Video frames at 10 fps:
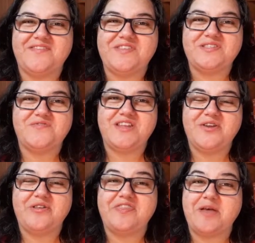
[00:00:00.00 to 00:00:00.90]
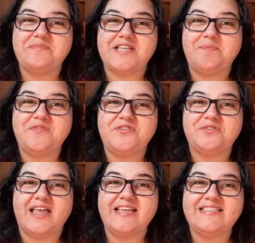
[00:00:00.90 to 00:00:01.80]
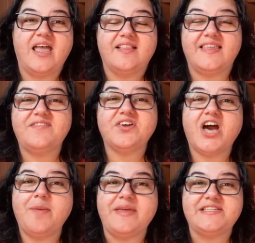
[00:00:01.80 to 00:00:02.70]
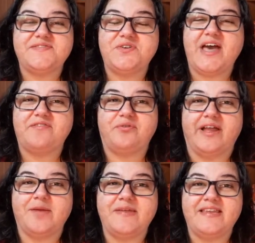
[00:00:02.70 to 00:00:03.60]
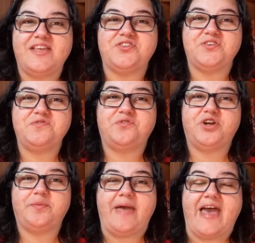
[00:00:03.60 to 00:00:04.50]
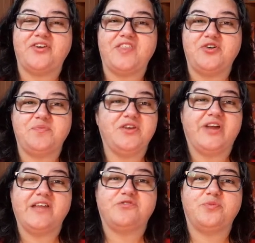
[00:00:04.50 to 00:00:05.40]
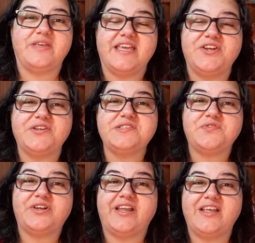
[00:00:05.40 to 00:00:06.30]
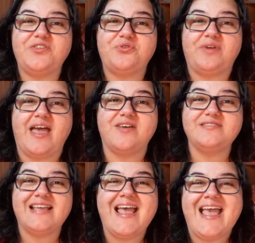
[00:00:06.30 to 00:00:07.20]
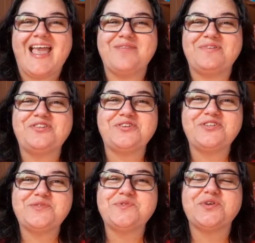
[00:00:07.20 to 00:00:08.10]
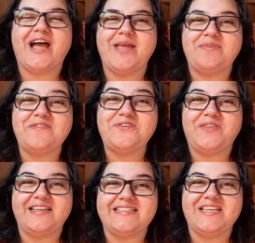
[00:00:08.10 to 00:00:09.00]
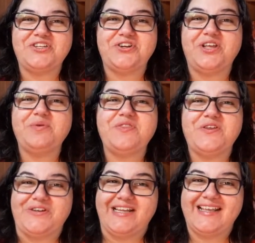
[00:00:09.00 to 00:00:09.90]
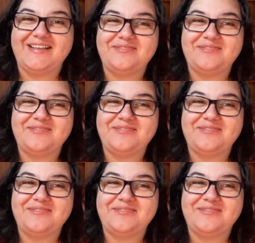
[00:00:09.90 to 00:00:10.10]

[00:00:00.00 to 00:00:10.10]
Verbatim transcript: this video a thumbs up if you liked it. Leave a comment if you have a recommendation for a pattern that would be great for beginners for knitting in the round. And be sure to subscribe if you like to get nerdy with your knitting.